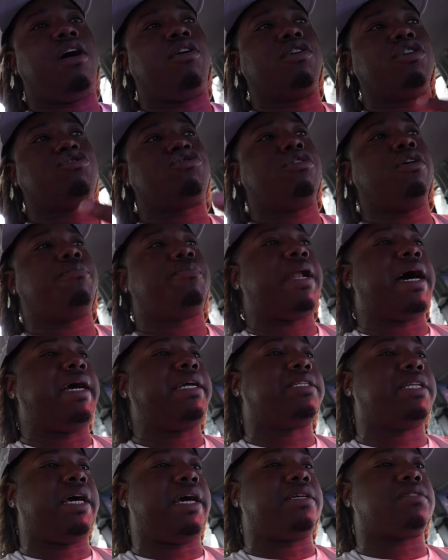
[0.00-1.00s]
on a trip
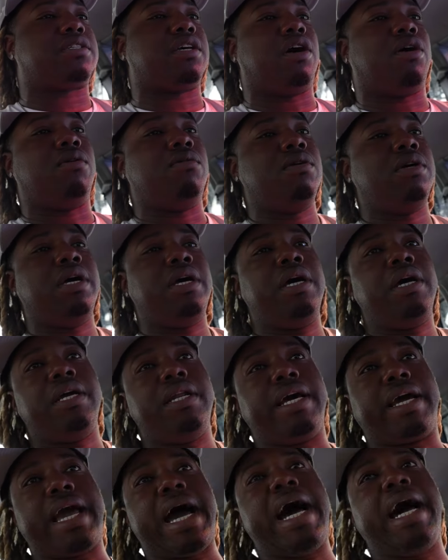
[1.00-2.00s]
like that. So
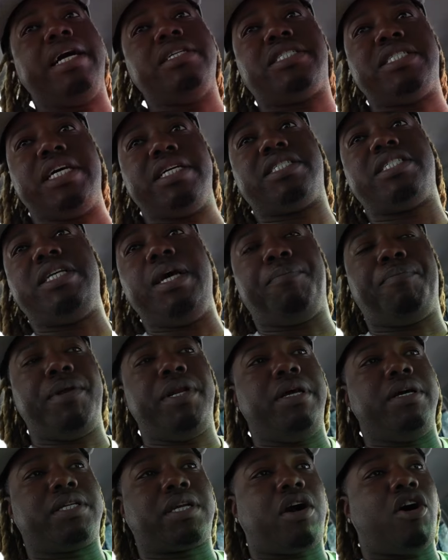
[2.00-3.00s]
the guy's just
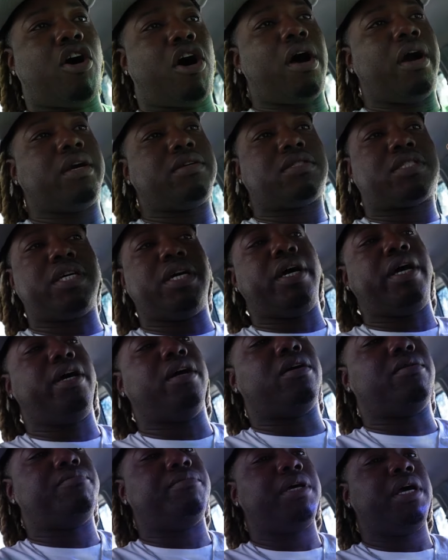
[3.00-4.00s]
shipping this car to
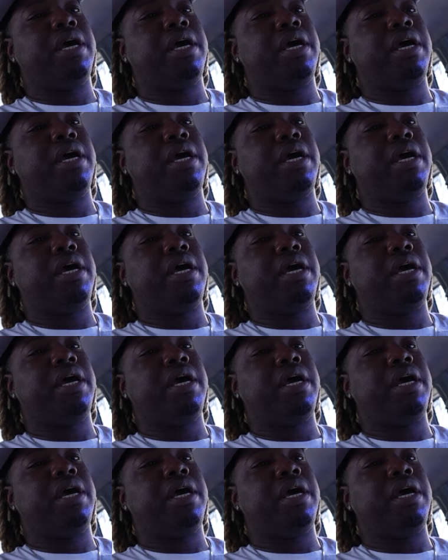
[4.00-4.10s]
him.